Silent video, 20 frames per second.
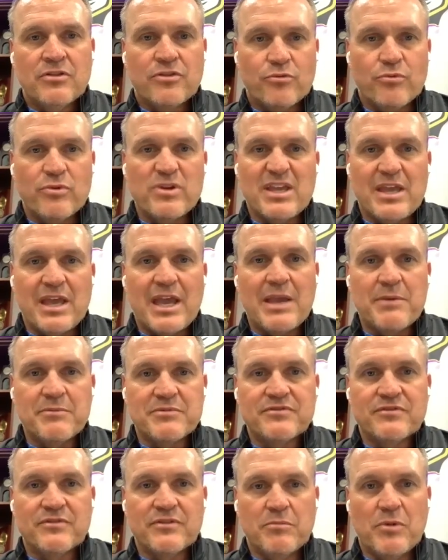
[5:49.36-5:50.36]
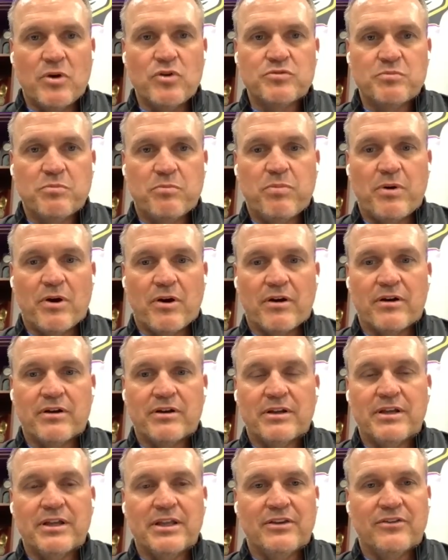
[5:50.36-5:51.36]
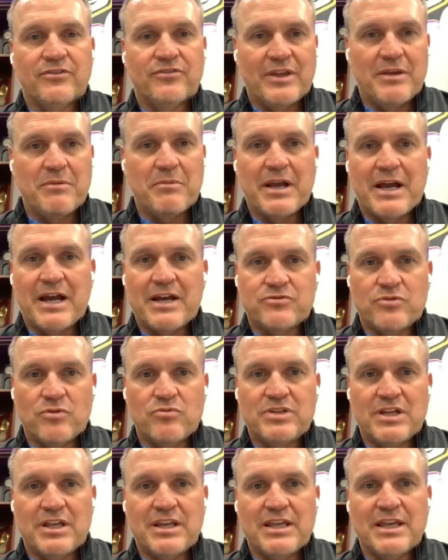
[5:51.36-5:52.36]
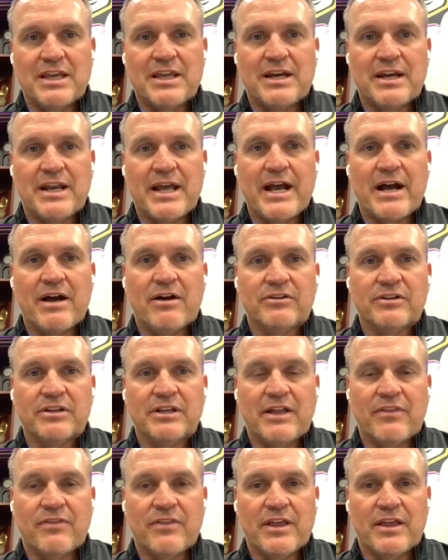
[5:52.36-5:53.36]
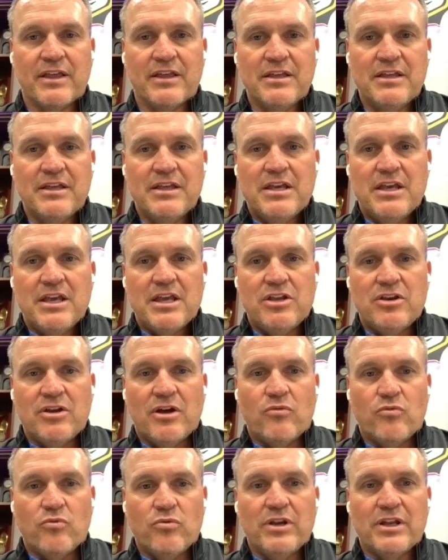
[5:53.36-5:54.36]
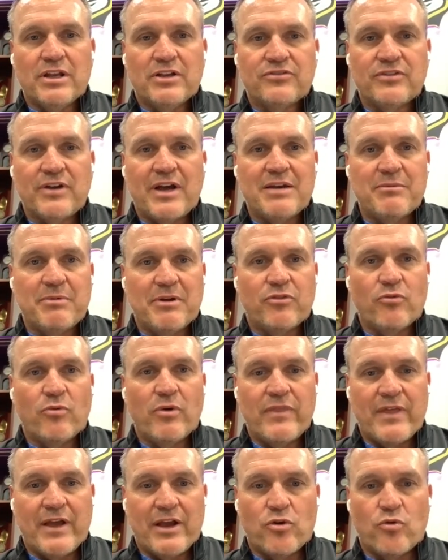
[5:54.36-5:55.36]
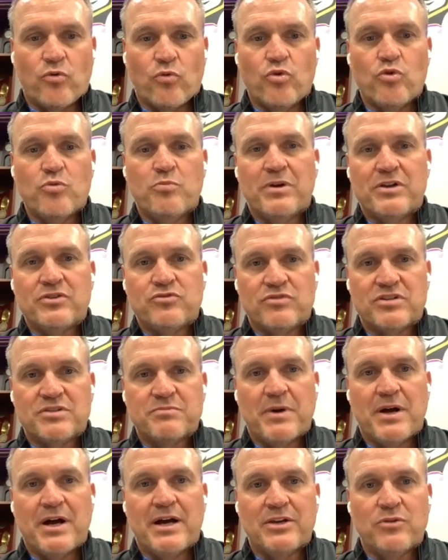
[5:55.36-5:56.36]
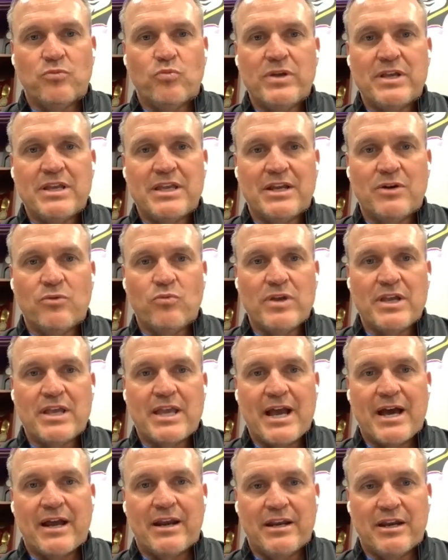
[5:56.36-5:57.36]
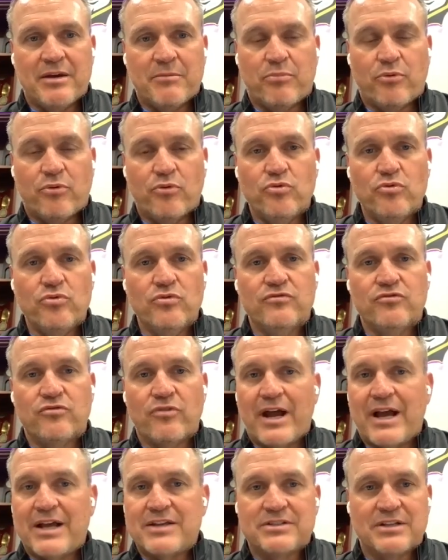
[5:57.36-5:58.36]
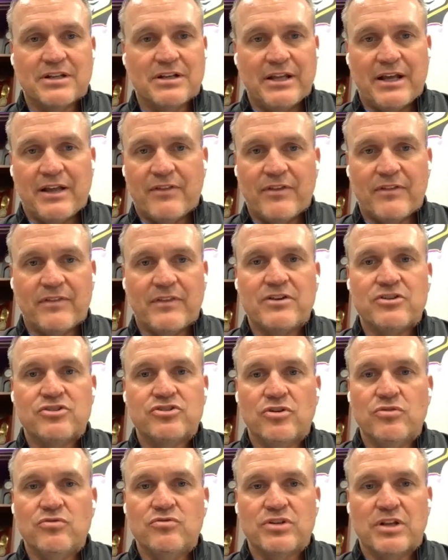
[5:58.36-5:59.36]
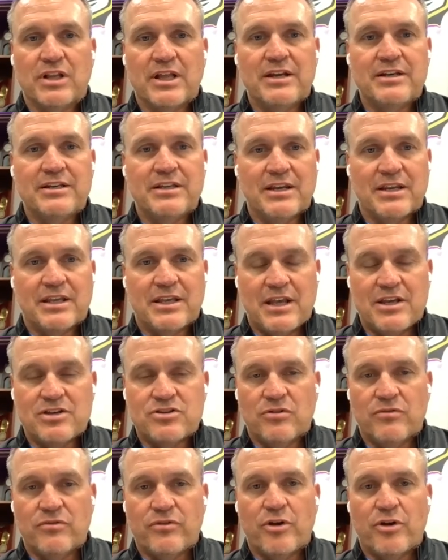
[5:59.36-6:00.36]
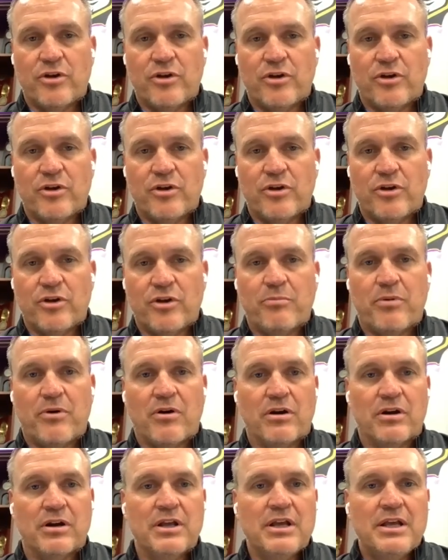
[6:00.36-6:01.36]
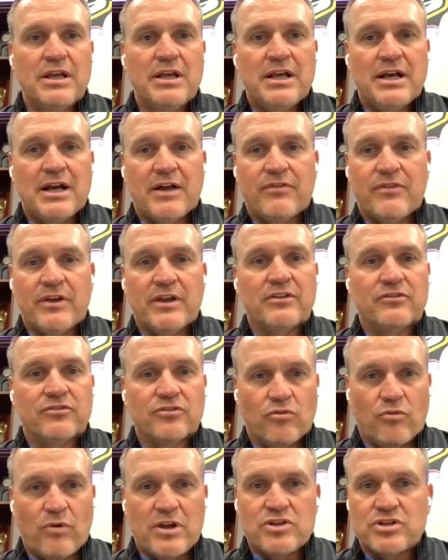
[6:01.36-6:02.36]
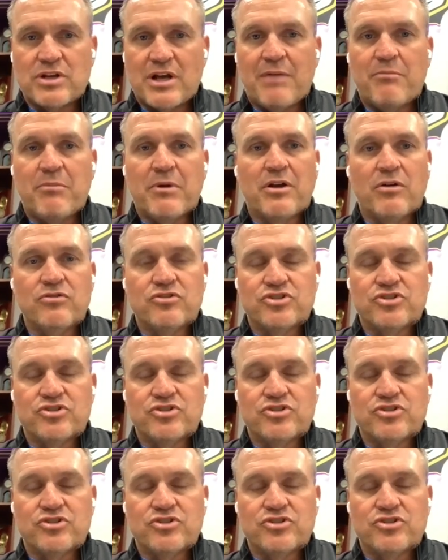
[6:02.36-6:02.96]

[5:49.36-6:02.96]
three games for the most part, and the same guys rotating in and out. And I think, you know, really excited about the way that group has responded week in and week out and improved drastically. I think that shows a lot of dedication on their part. I think it's a great job by Coach